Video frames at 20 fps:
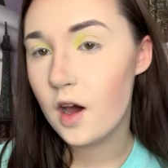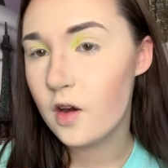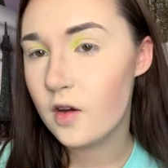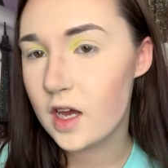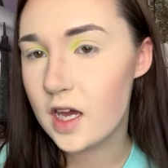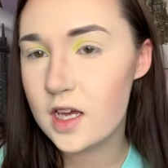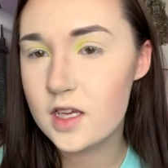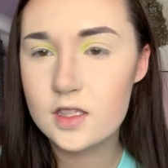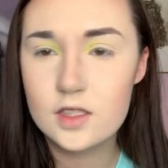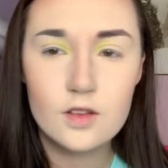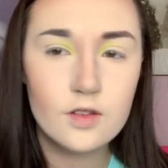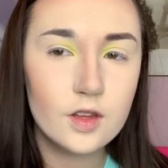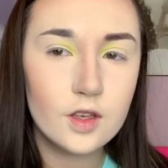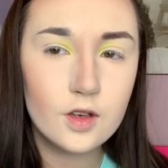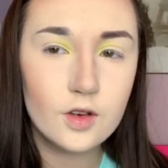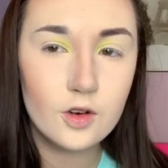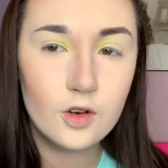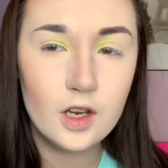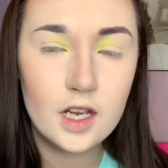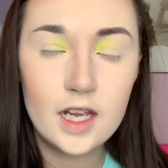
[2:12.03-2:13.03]
Okay, so the
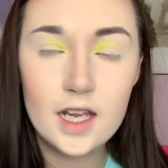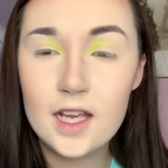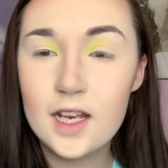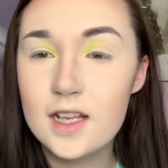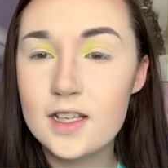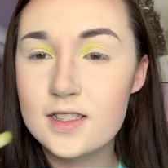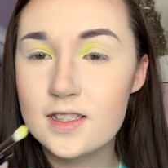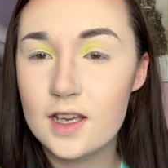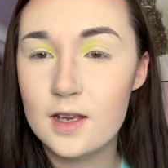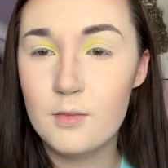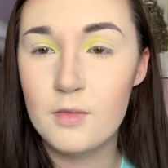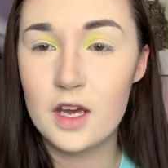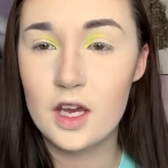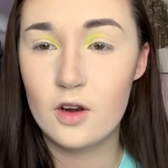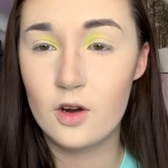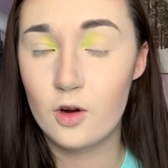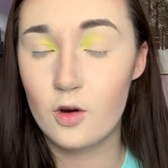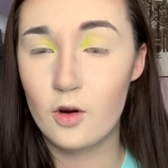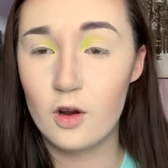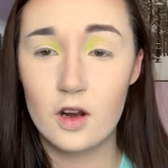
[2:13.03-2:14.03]
green is in my
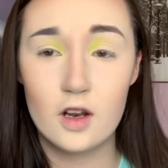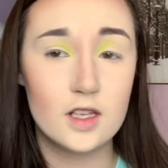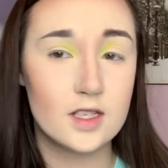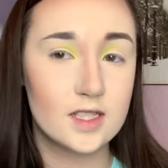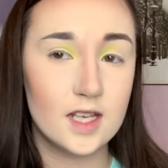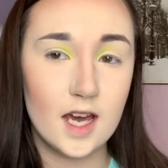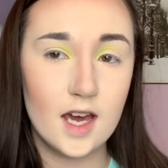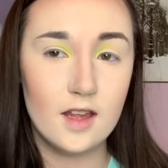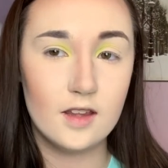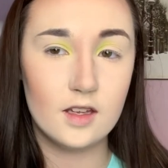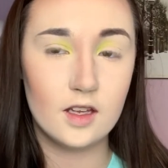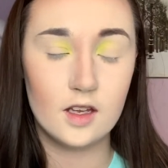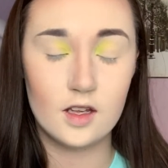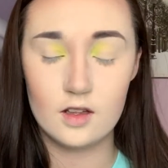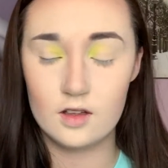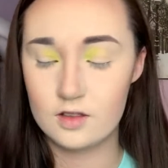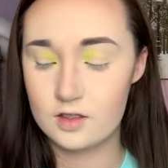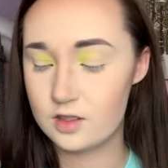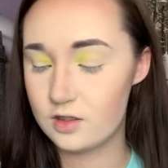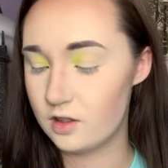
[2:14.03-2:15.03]
inner corners. I think it
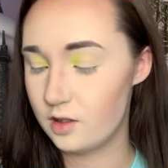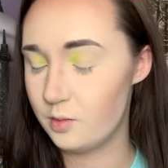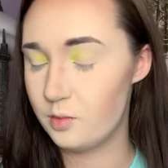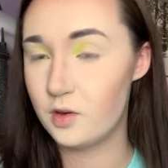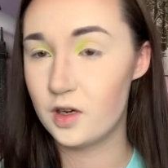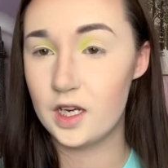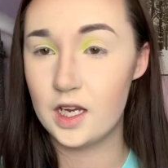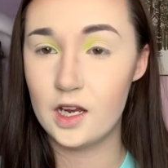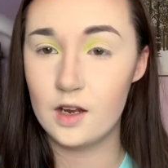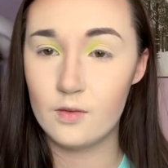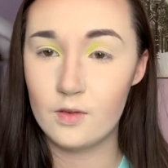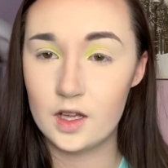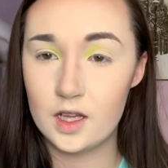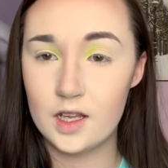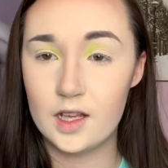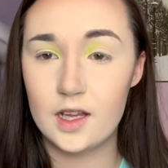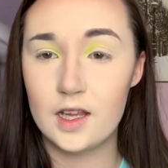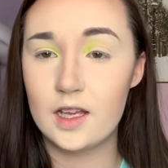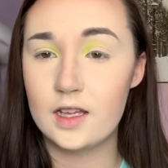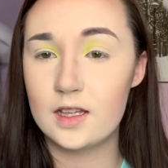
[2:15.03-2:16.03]
looks really pretty. I really
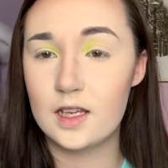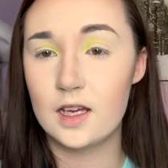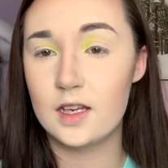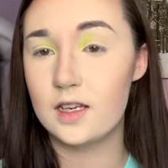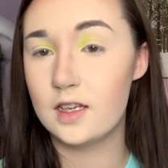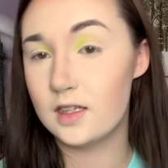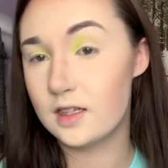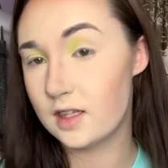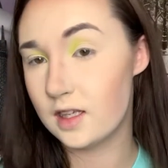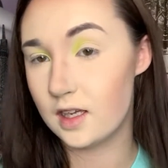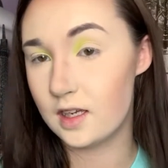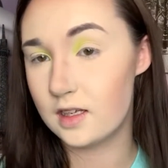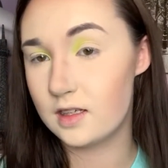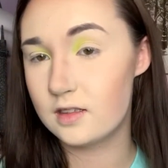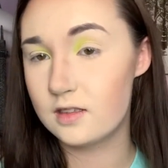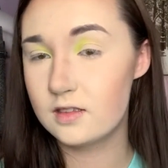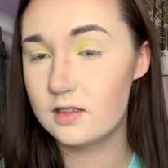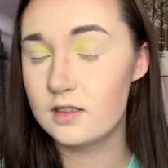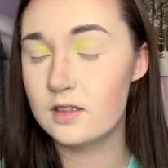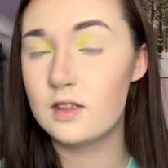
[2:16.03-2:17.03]
like that like
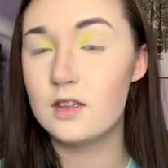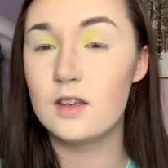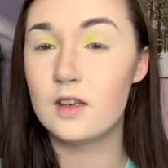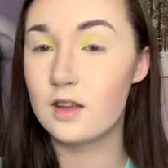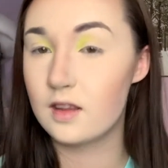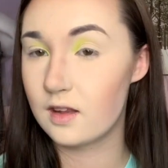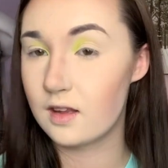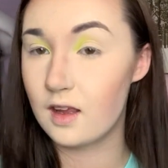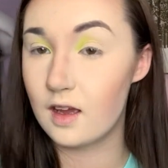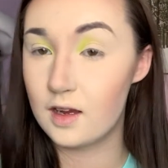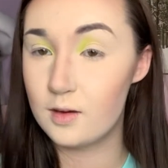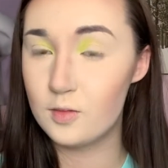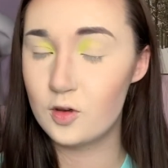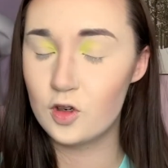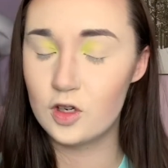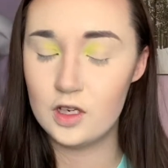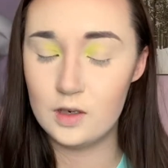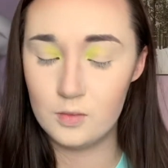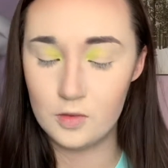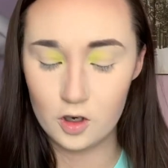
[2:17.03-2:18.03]
lime
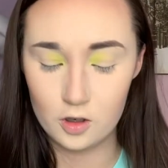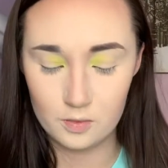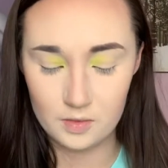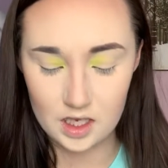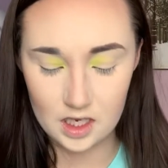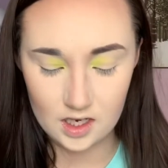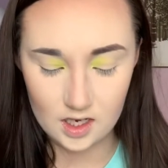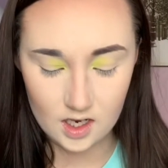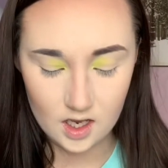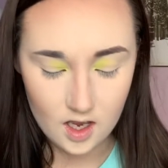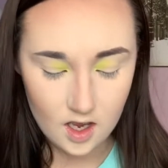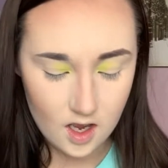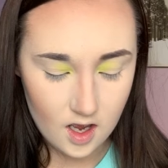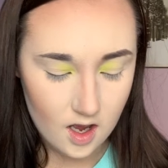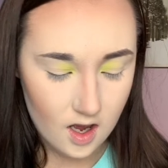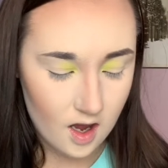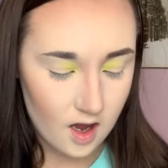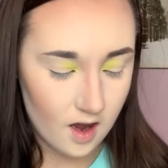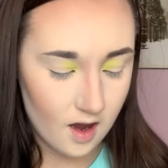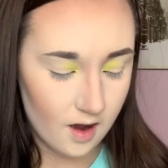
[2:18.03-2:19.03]
green moment.
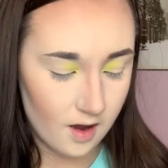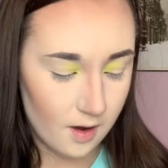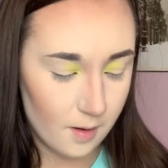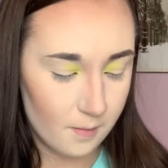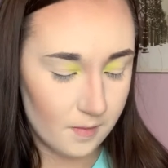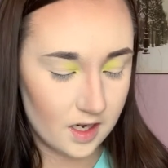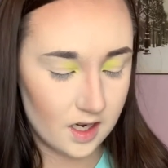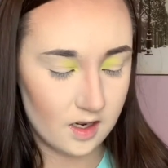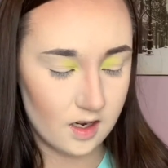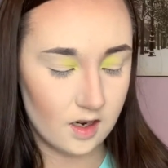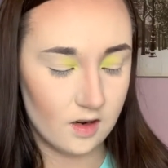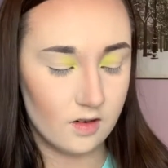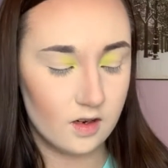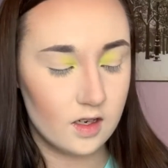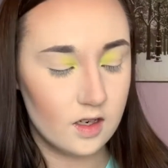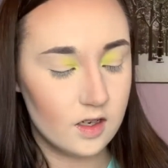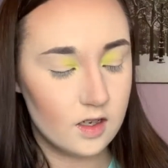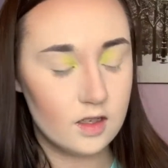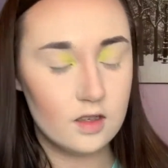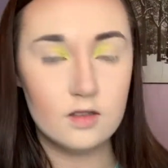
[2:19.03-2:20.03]
Now I'm
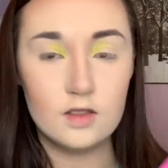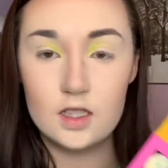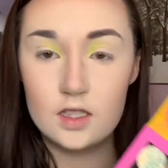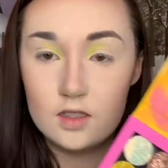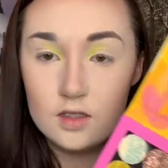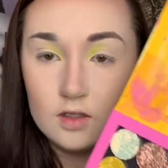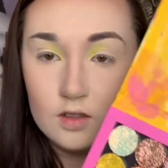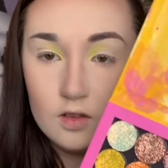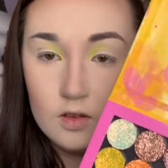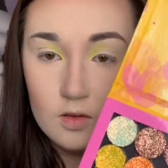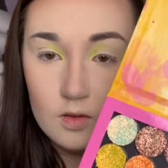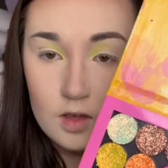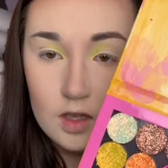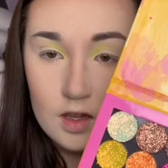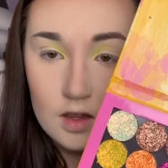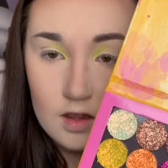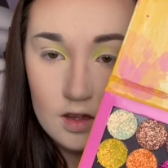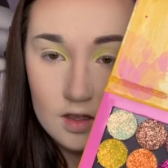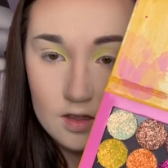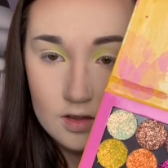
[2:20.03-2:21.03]
gonna go into
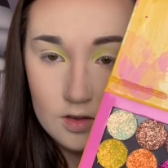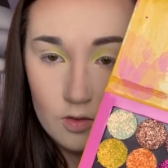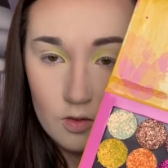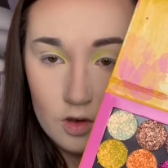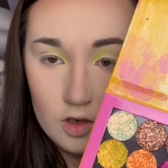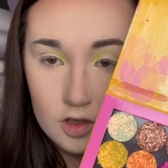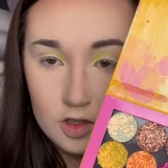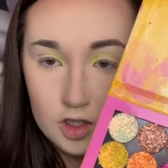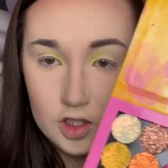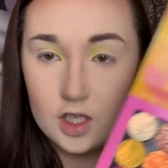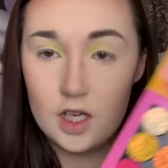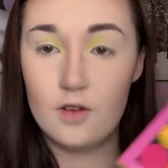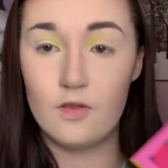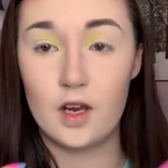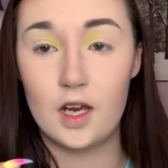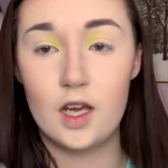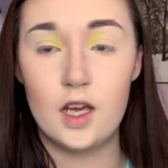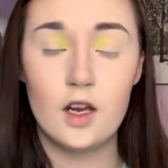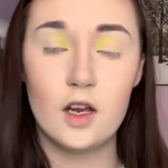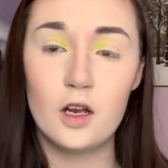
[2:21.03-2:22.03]
this orange shade
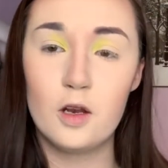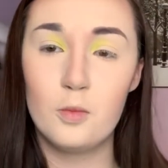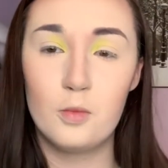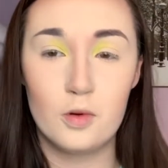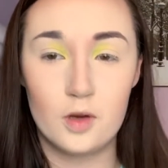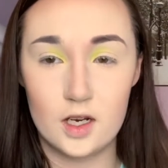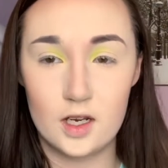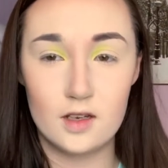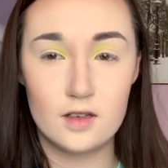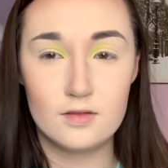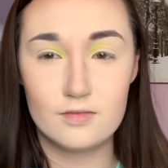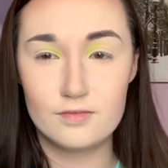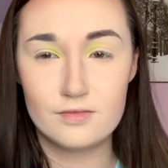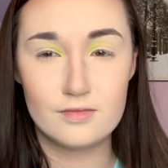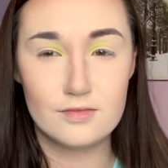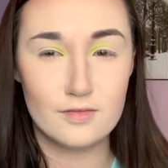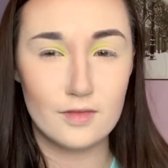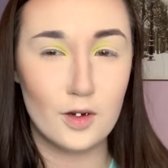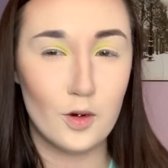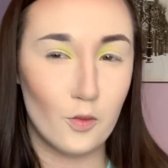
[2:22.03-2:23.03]
right here and put it
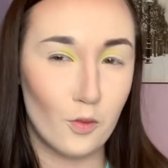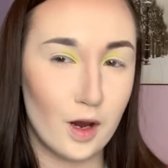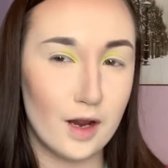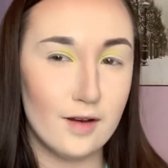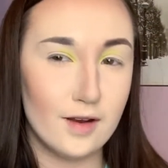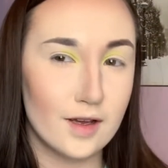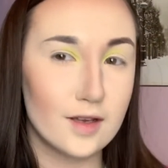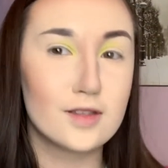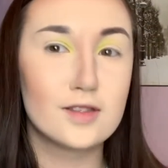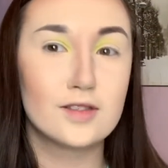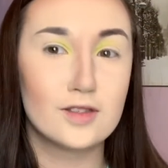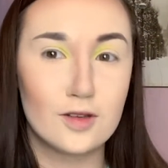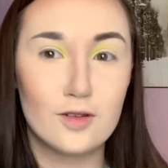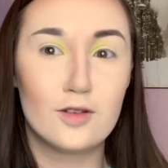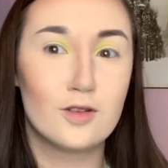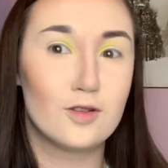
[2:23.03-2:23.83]
right next to the